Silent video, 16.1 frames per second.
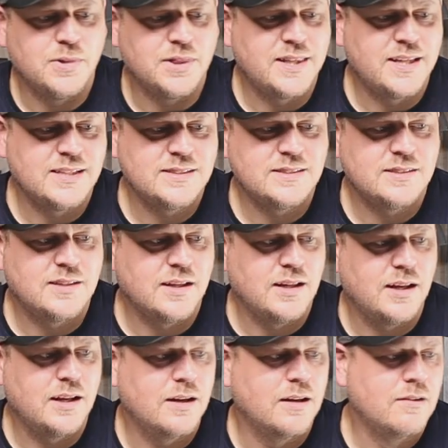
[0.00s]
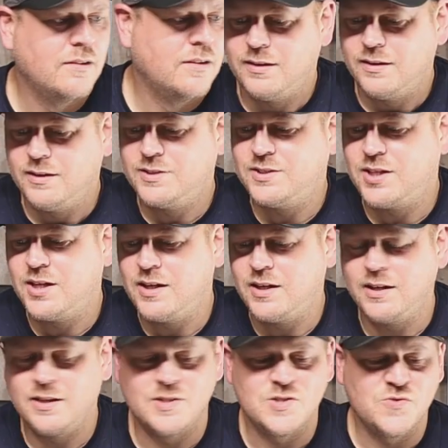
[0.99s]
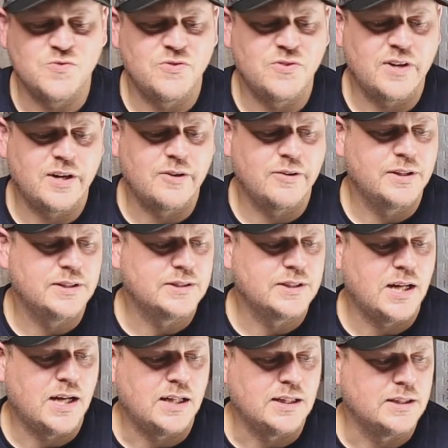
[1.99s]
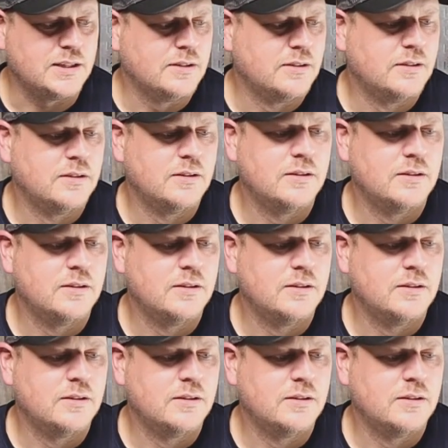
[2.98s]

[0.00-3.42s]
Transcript: But this thing is very solid.